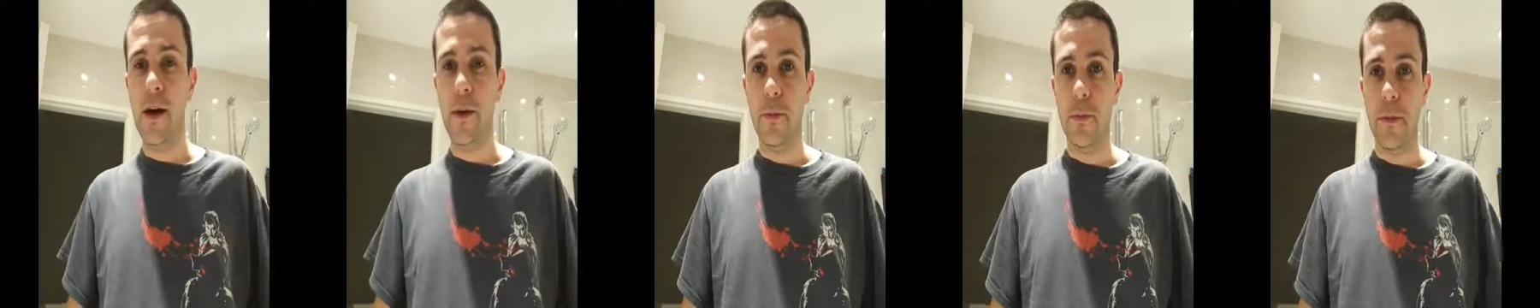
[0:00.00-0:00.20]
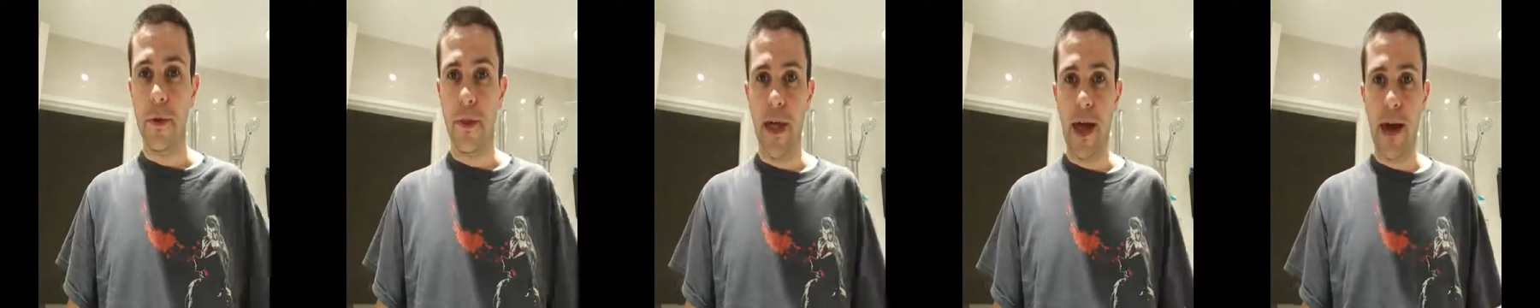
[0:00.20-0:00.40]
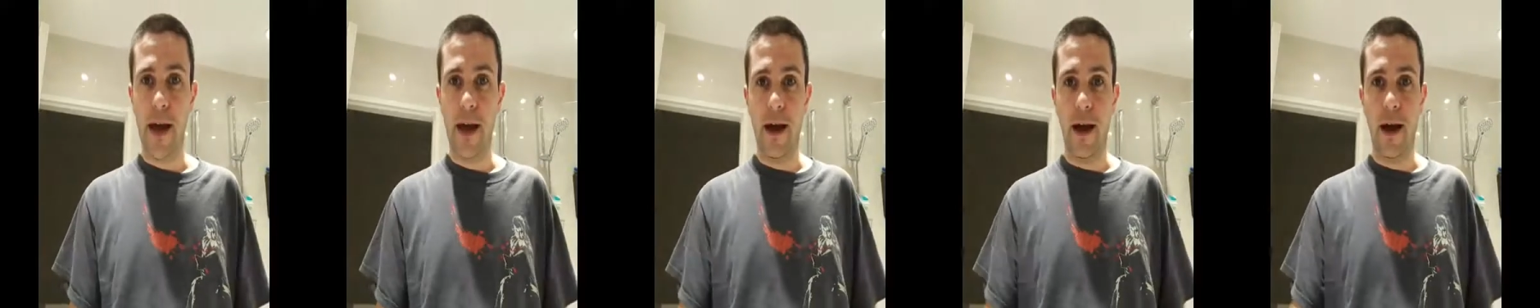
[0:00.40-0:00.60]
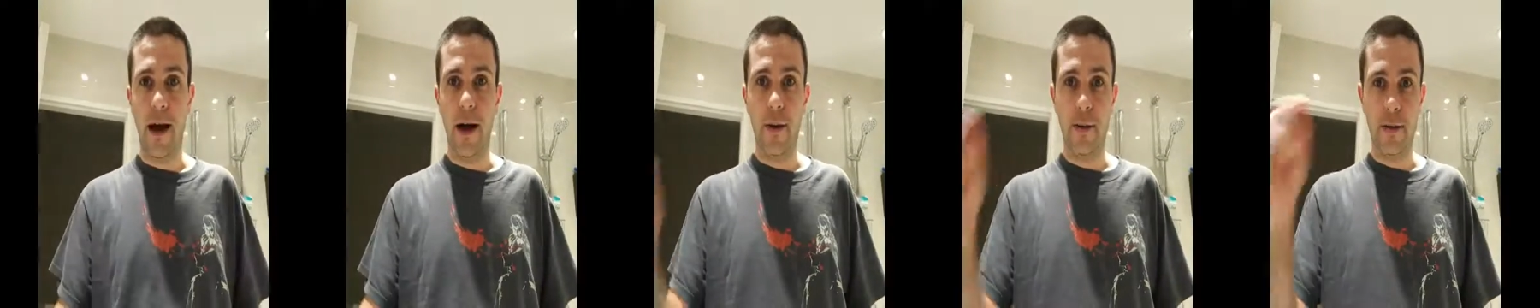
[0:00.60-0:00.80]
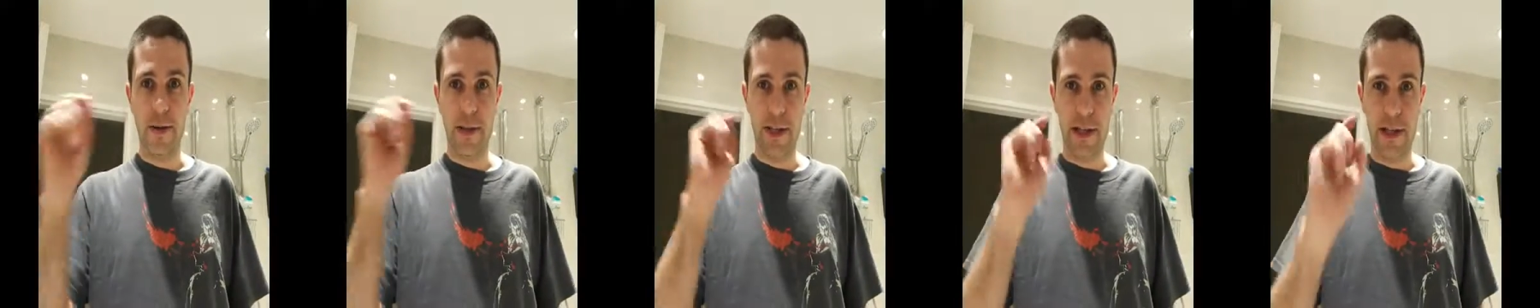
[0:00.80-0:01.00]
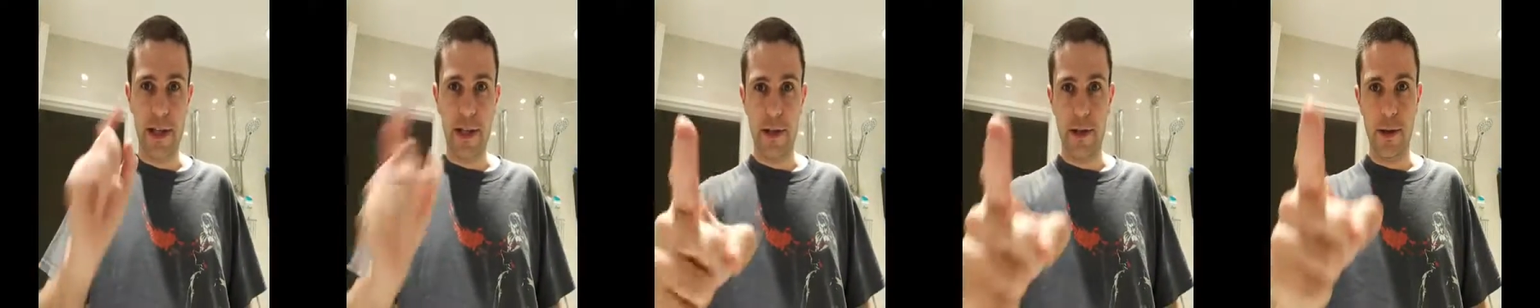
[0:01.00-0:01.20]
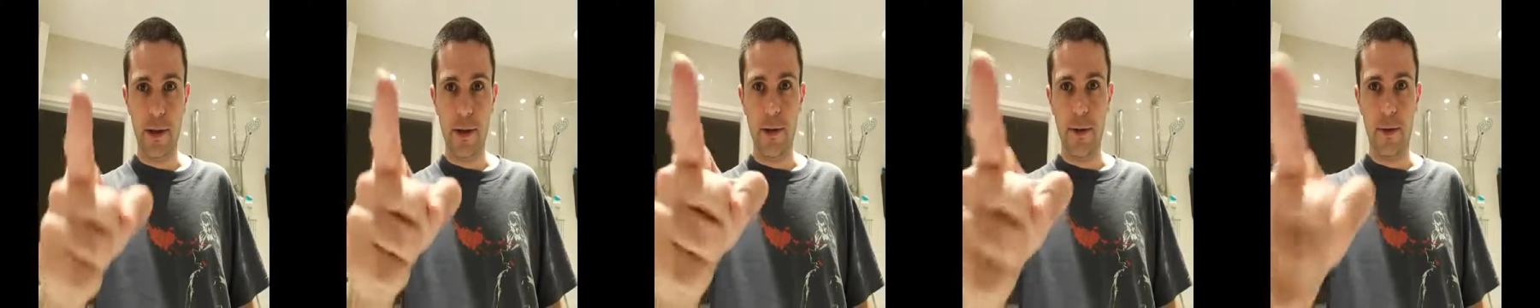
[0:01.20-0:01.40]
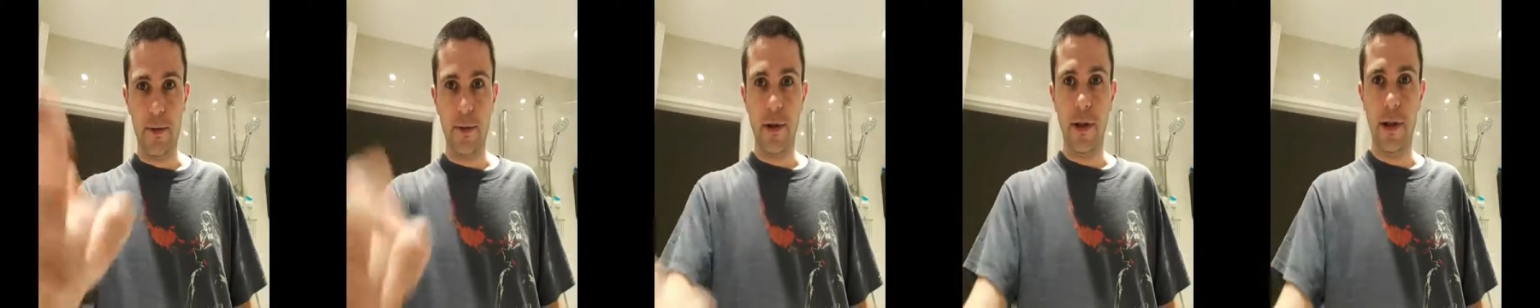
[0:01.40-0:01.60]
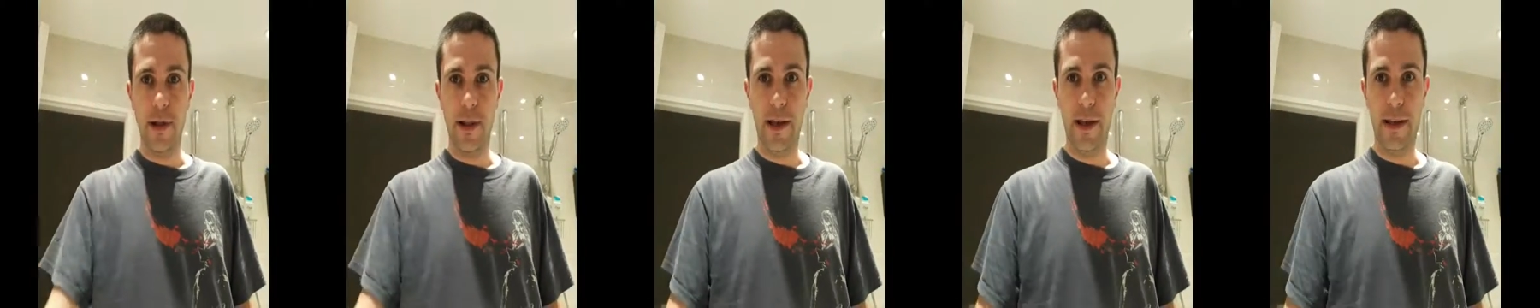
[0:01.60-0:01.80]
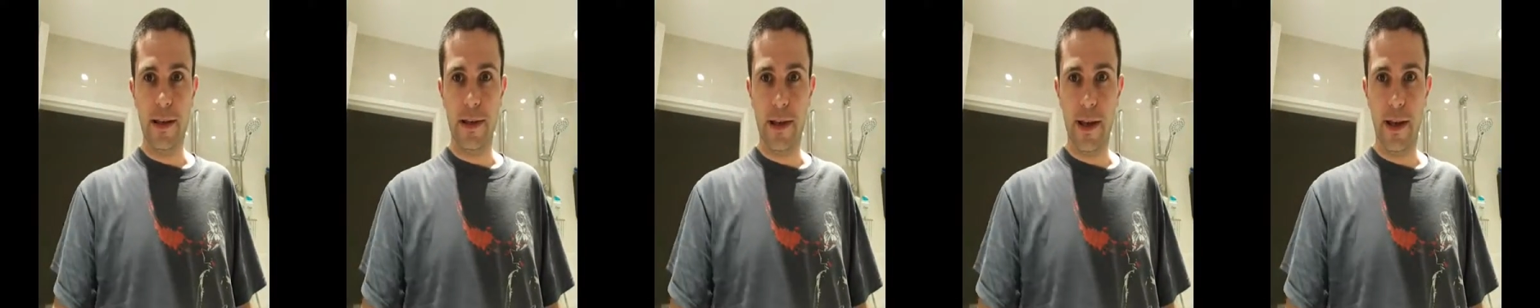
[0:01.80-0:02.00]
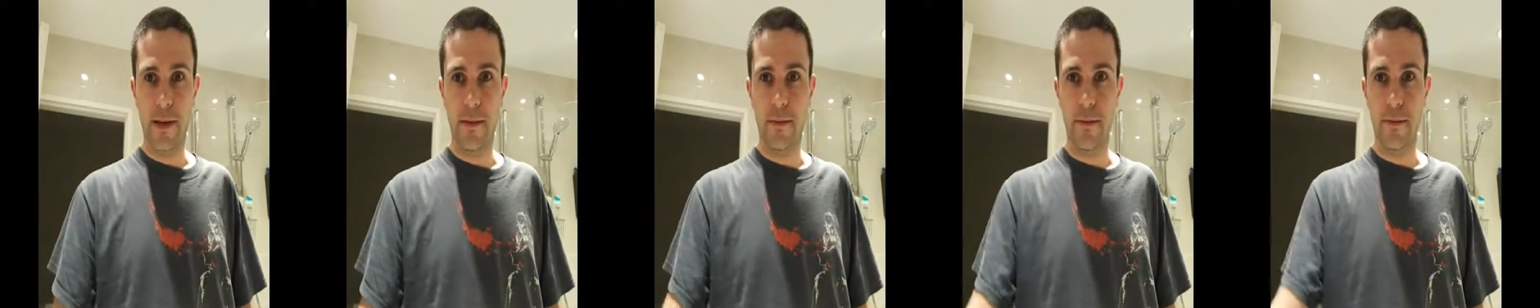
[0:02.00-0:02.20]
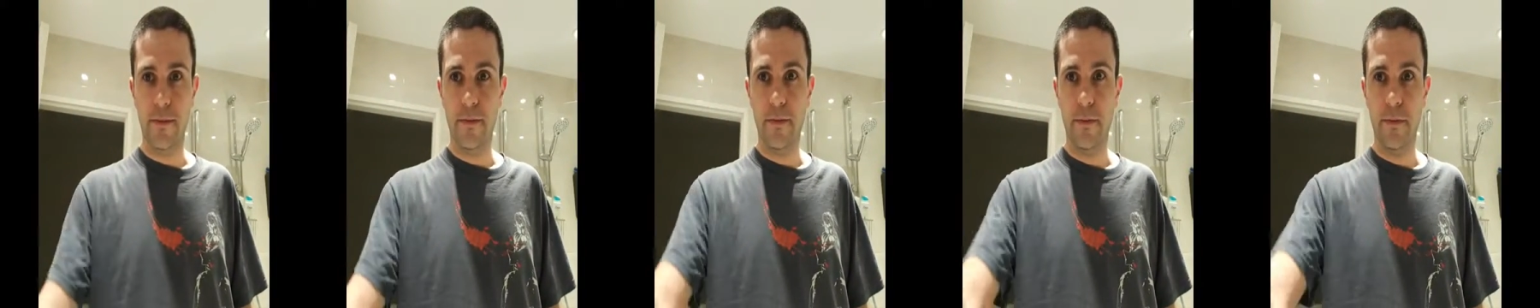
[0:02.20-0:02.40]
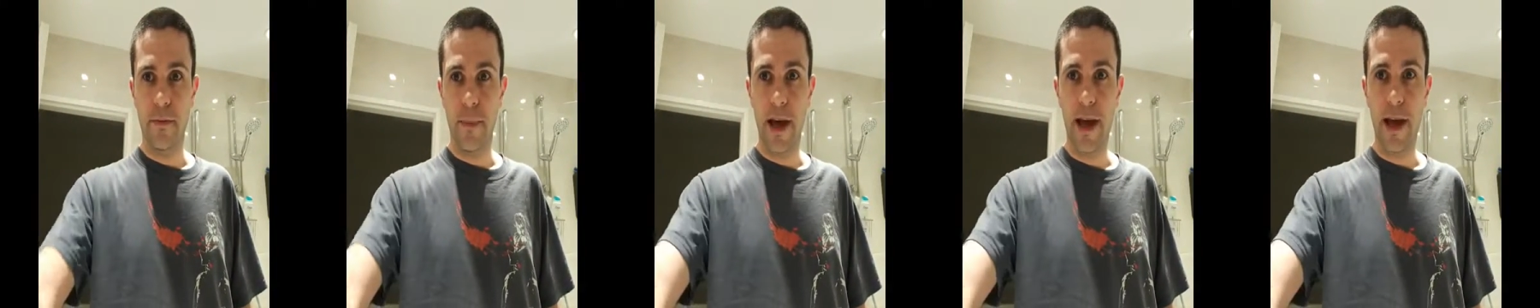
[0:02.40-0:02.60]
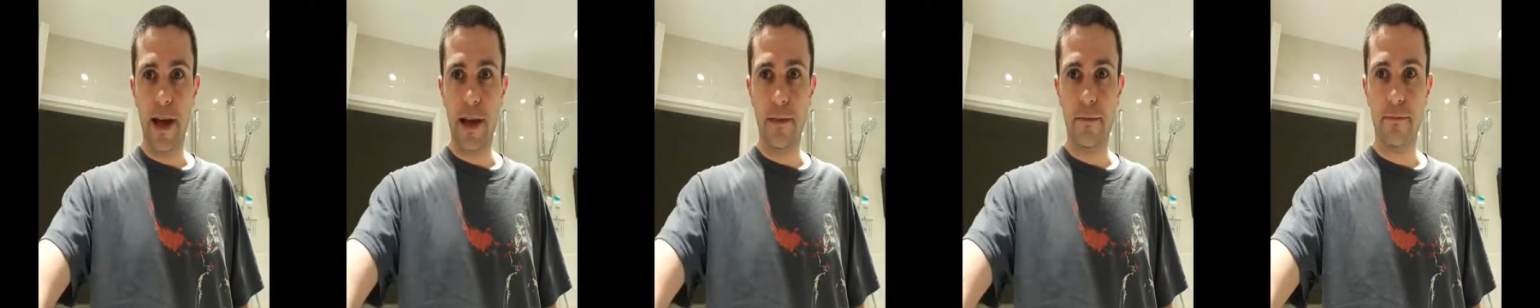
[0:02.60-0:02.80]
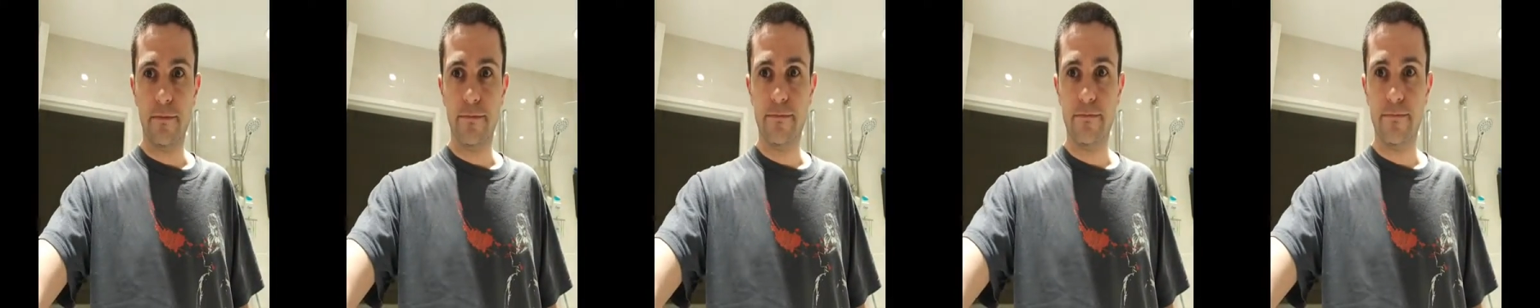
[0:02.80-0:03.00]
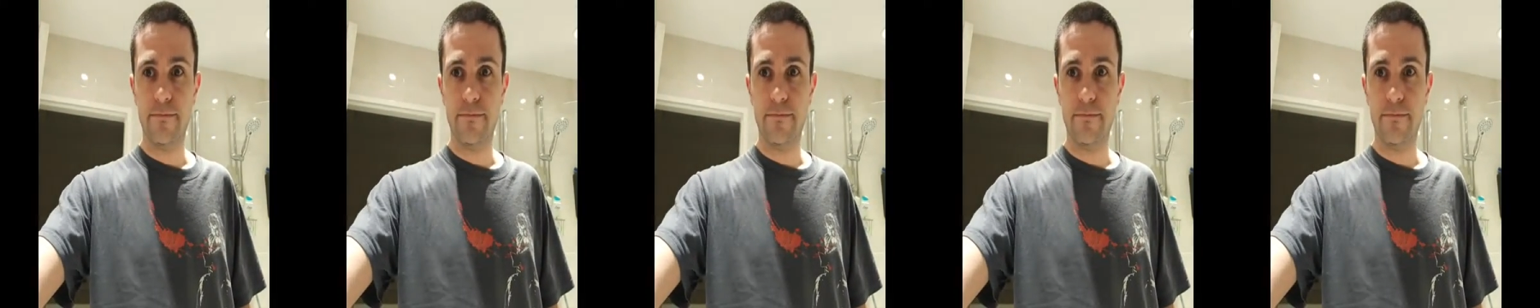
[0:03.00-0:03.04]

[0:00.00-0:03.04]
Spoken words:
With that, I will see you later. Bye.